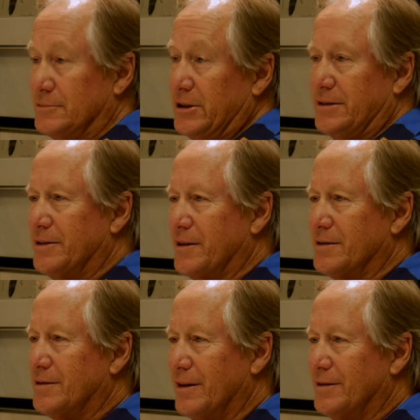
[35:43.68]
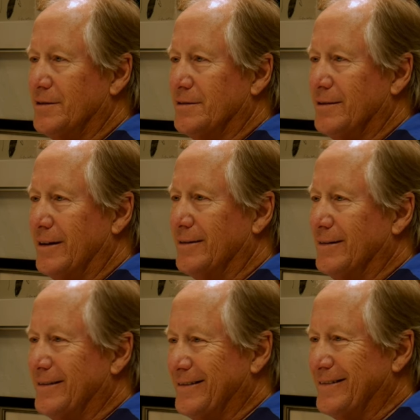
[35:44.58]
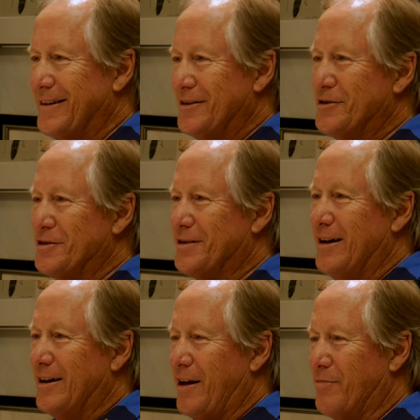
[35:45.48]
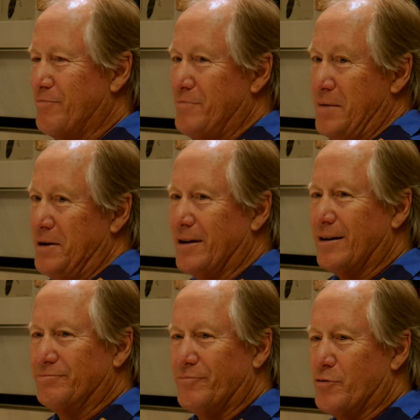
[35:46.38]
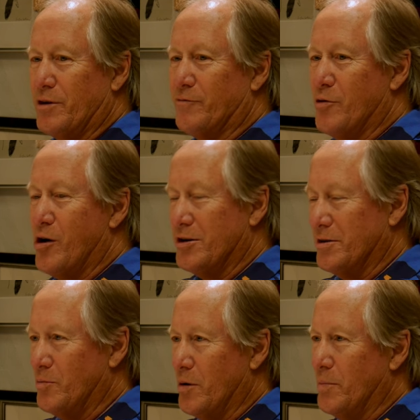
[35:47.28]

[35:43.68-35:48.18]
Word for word: Yeah. Nothing's you know, changed. Yeah. Yeah. yeah. Just uh, maybe three or four hundred more